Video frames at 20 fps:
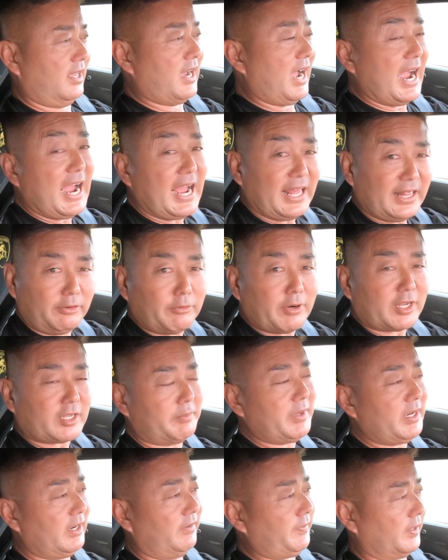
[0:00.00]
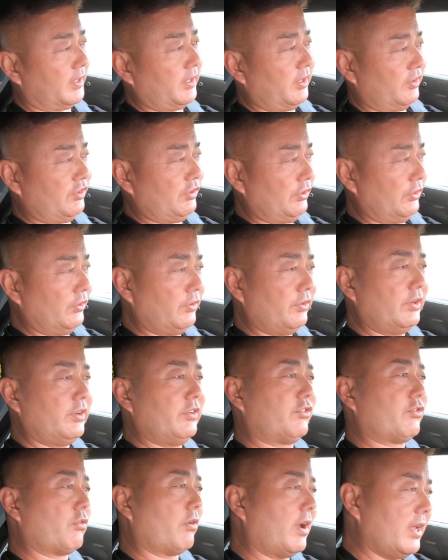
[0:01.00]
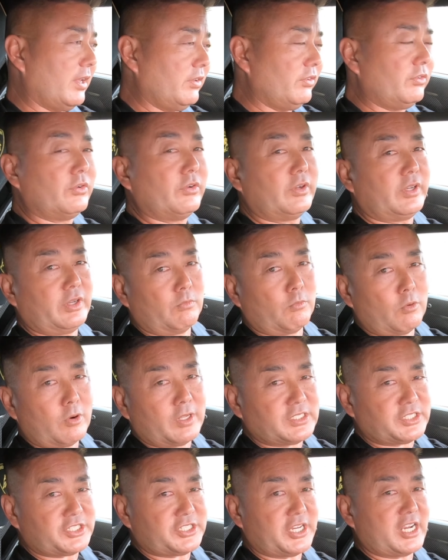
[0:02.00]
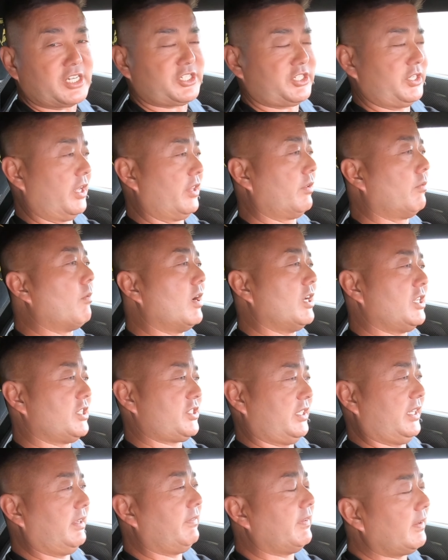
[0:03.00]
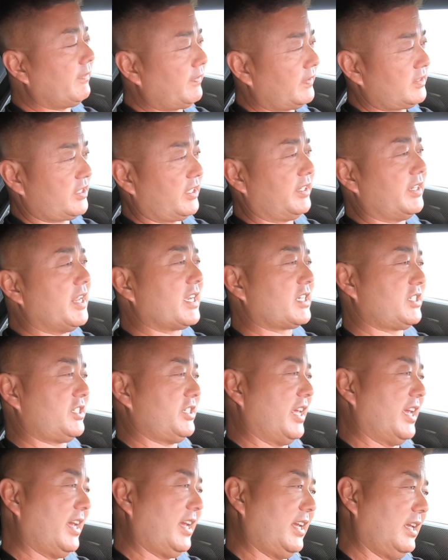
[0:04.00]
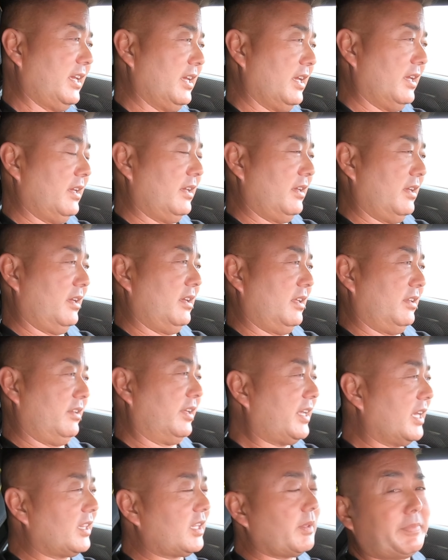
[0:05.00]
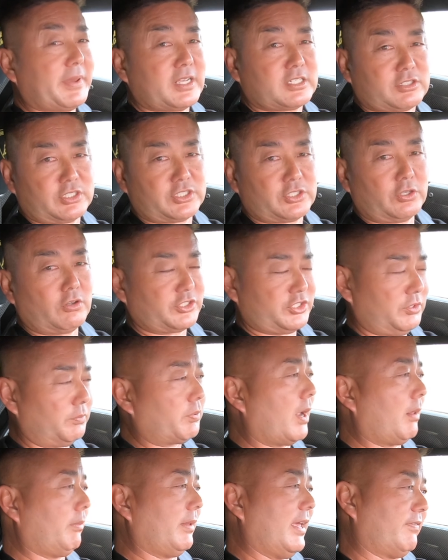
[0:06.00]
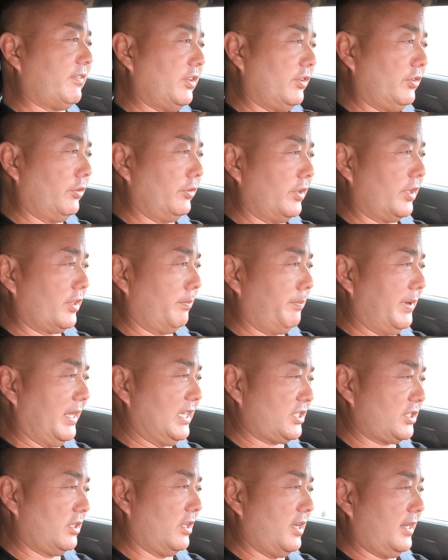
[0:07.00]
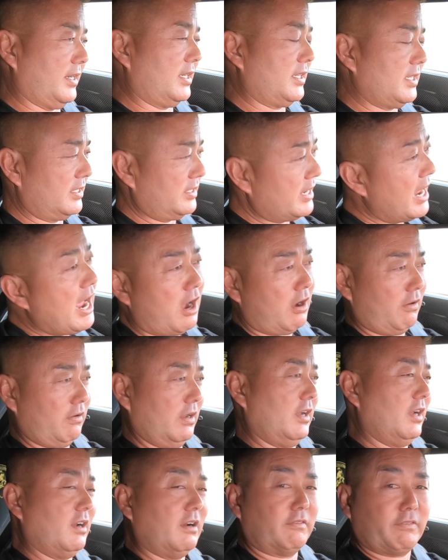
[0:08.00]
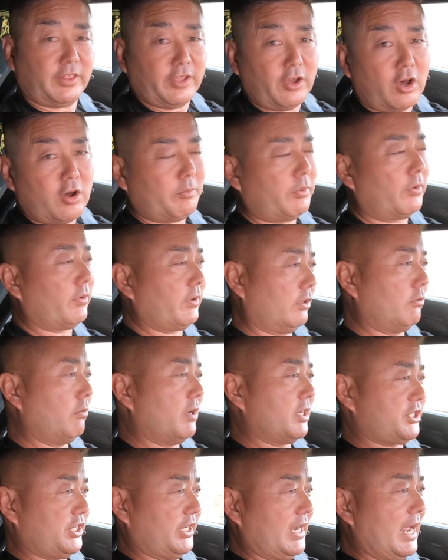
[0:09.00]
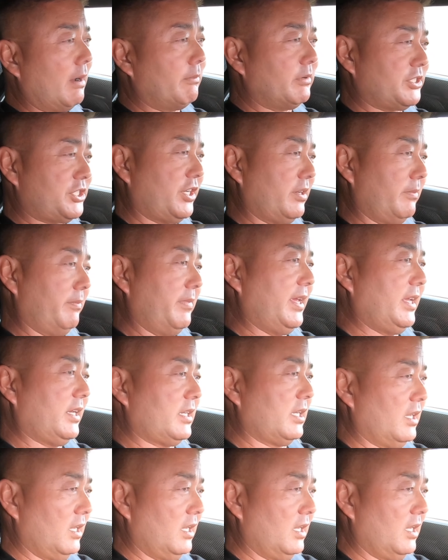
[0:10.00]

I highly recommend if you're going to tune, try and do it in one session. Otherwise, even if it's the next day, to get the best results, you probably have to do another baseline. Now, for the all-important question, how much did it make?